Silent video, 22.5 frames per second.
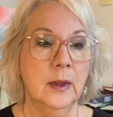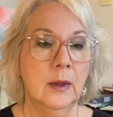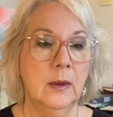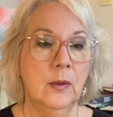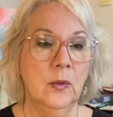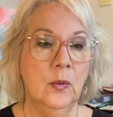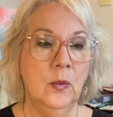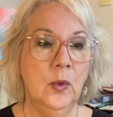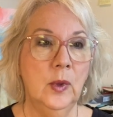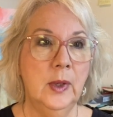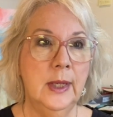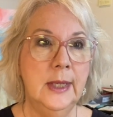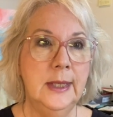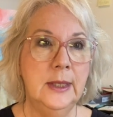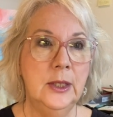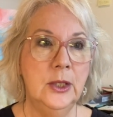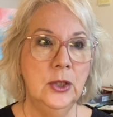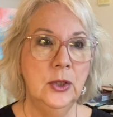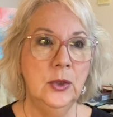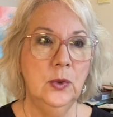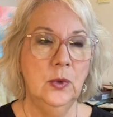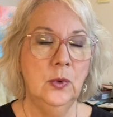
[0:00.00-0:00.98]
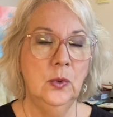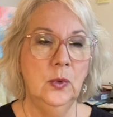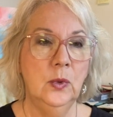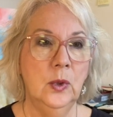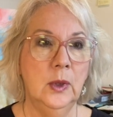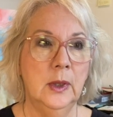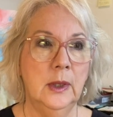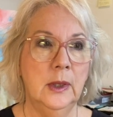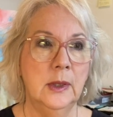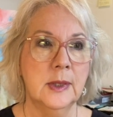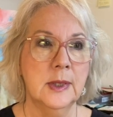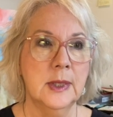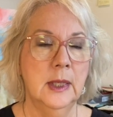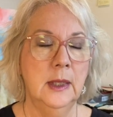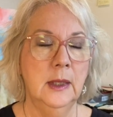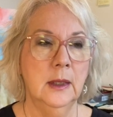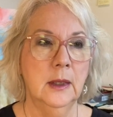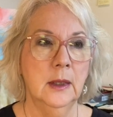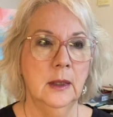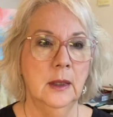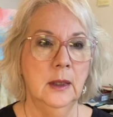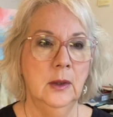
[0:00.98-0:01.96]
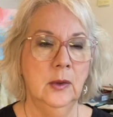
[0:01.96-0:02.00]
when I do, it's like,
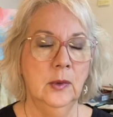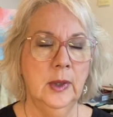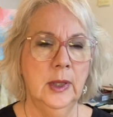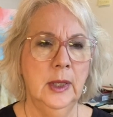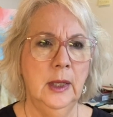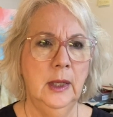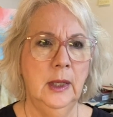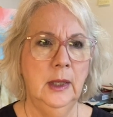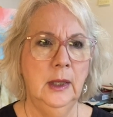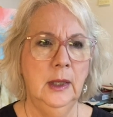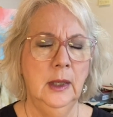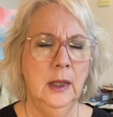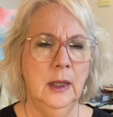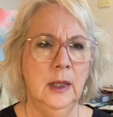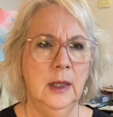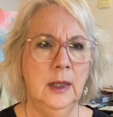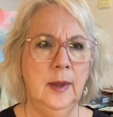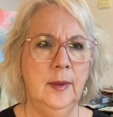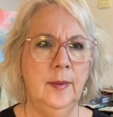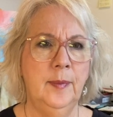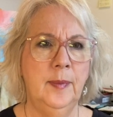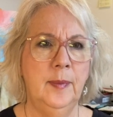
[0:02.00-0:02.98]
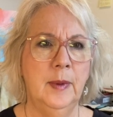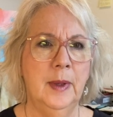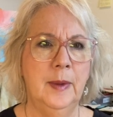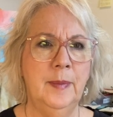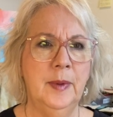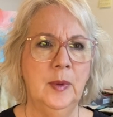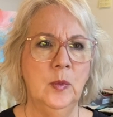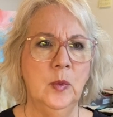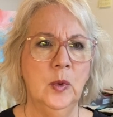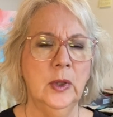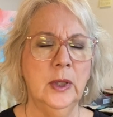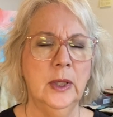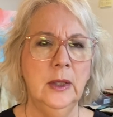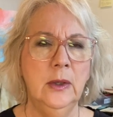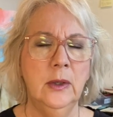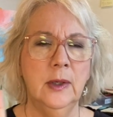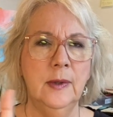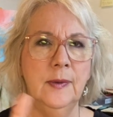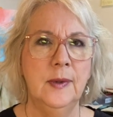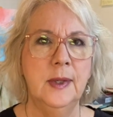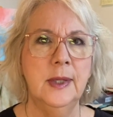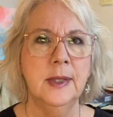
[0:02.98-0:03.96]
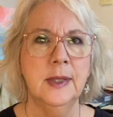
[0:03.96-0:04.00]
okay, I've been working
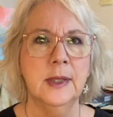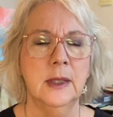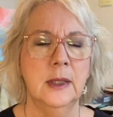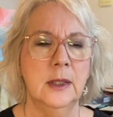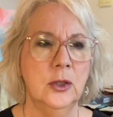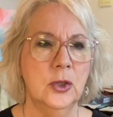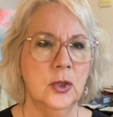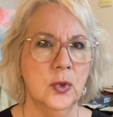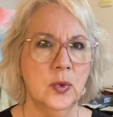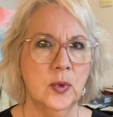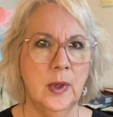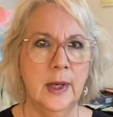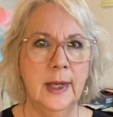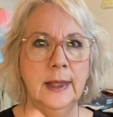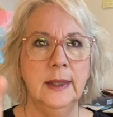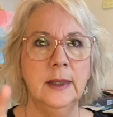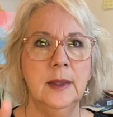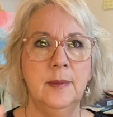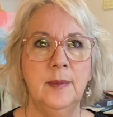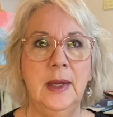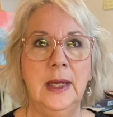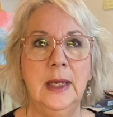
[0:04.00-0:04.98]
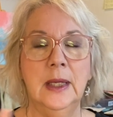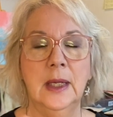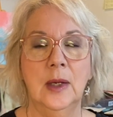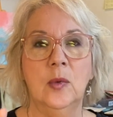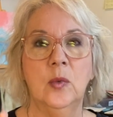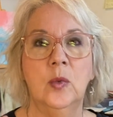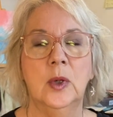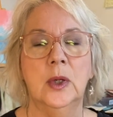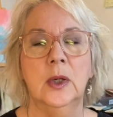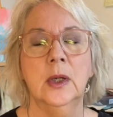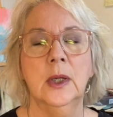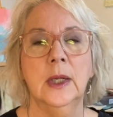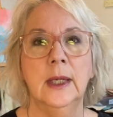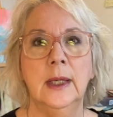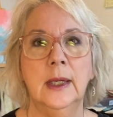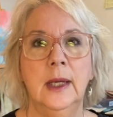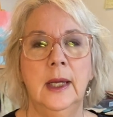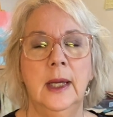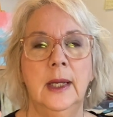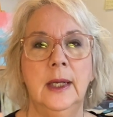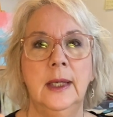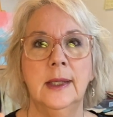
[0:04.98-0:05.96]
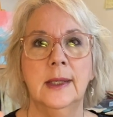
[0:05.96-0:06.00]
on this and trying to make it work,
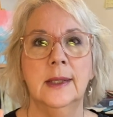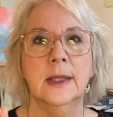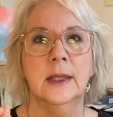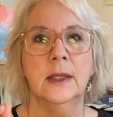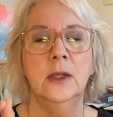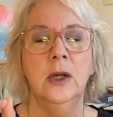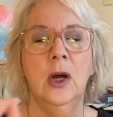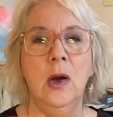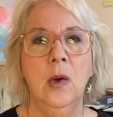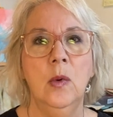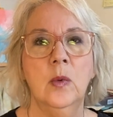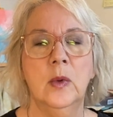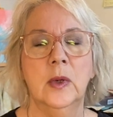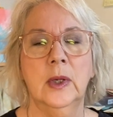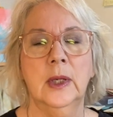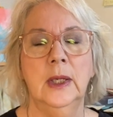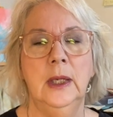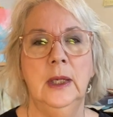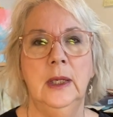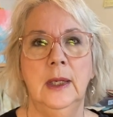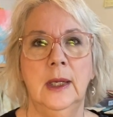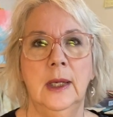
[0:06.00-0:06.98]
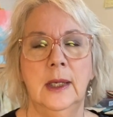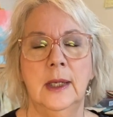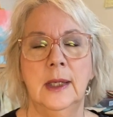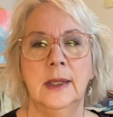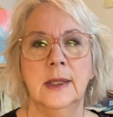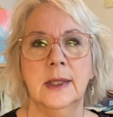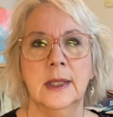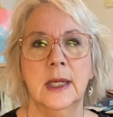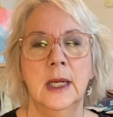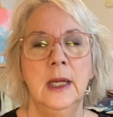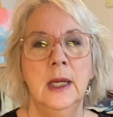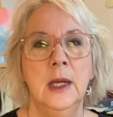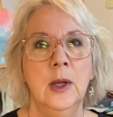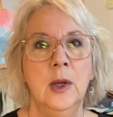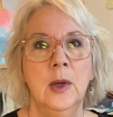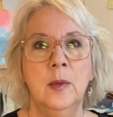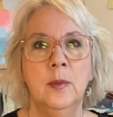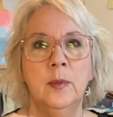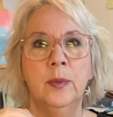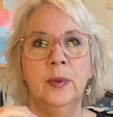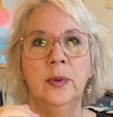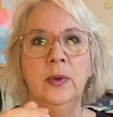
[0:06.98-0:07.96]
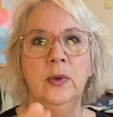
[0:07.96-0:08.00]
and it's not working, and it's
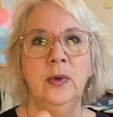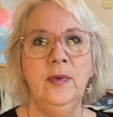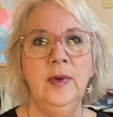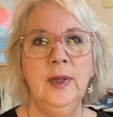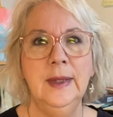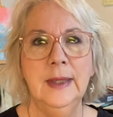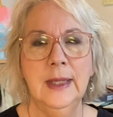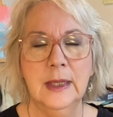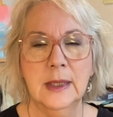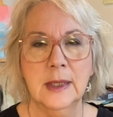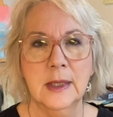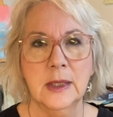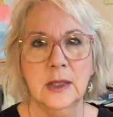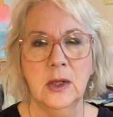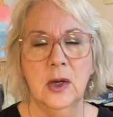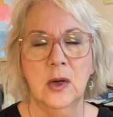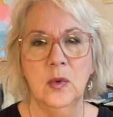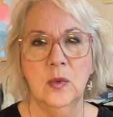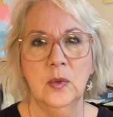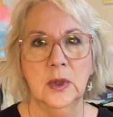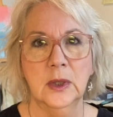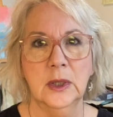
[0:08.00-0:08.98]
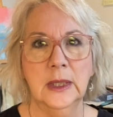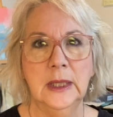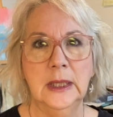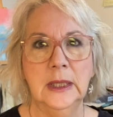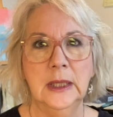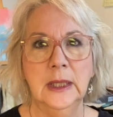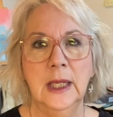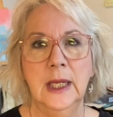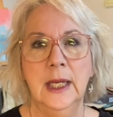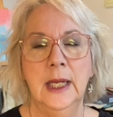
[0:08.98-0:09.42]
proving that it's not working,